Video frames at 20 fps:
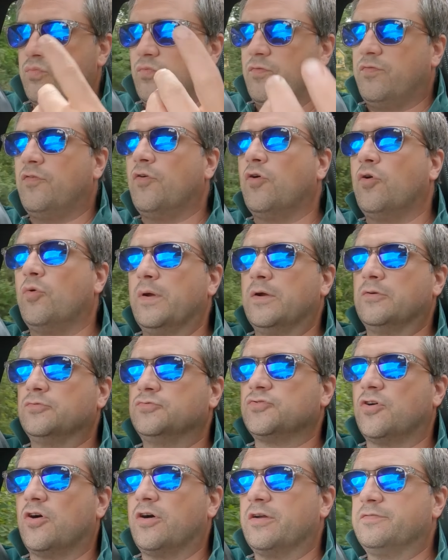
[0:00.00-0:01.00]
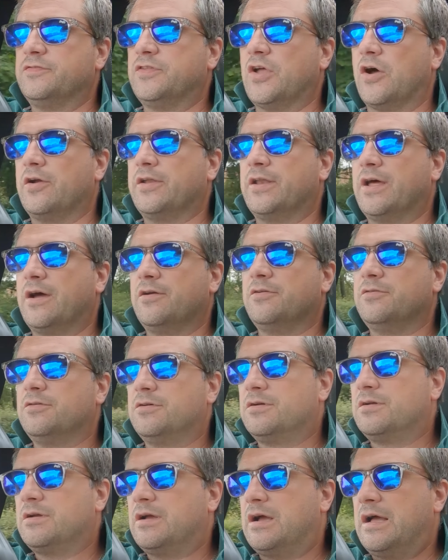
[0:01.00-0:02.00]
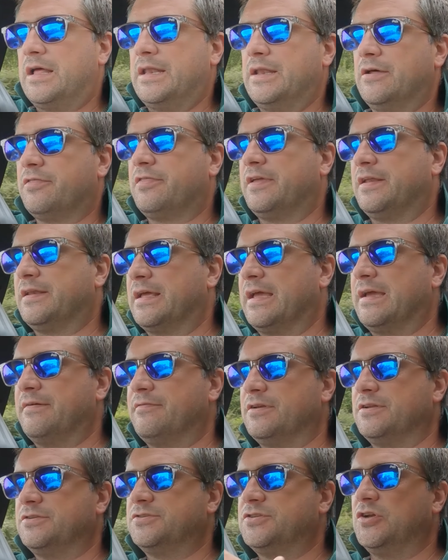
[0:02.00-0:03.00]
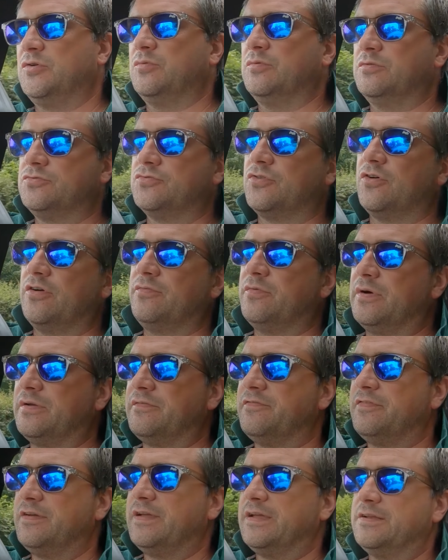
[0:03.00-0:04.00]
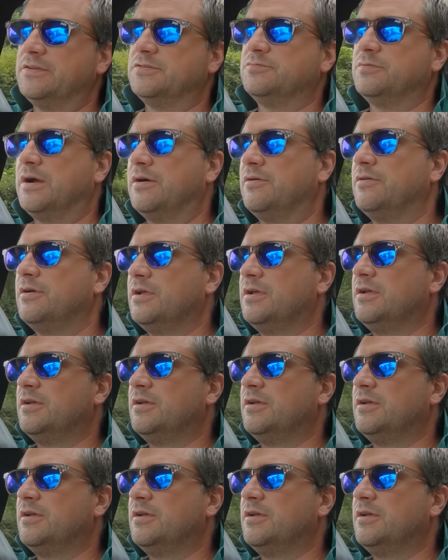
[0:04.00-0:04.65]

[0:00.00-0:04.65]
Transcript: four-wheel drive dyno and I think they're having a two-wheel drive one fitted as well